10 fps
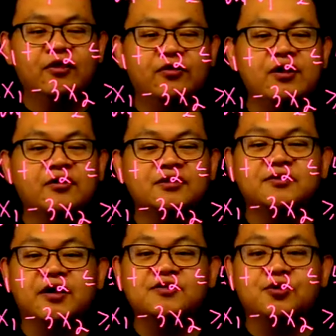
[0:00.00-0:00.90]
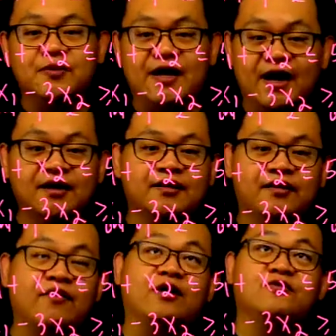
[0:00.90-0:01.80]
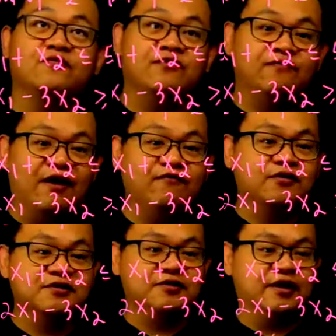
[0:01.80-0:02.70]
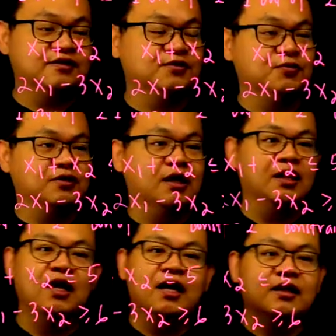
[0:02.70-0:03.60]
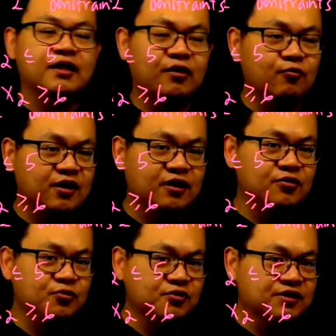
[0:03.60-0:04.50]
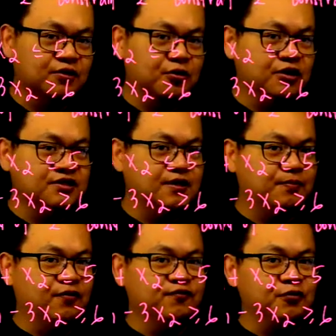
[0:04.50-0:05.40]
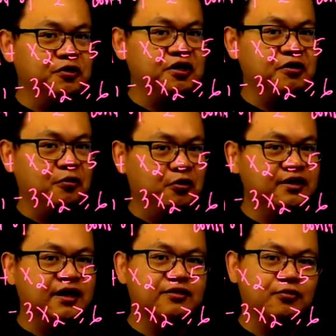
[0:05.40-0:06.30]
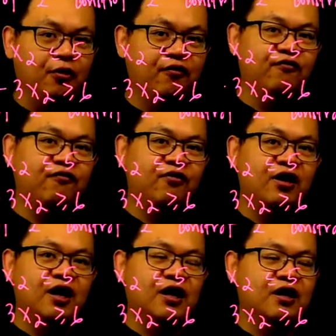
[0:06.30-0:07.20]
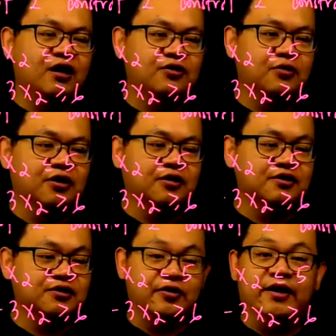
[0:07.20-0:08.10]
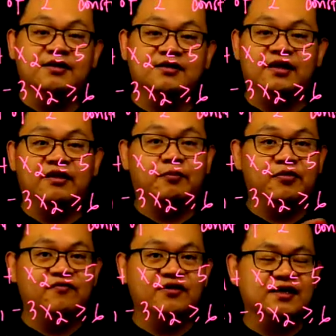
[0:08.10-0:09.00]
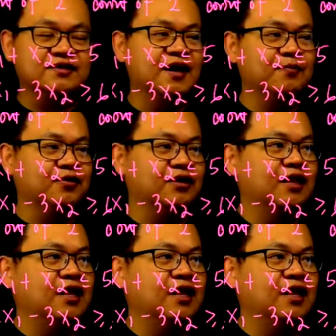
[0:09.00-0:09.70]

3 constraints to be active out of the 5 constraints total, then we can use the concept of turning on and off your constraints in the previous example.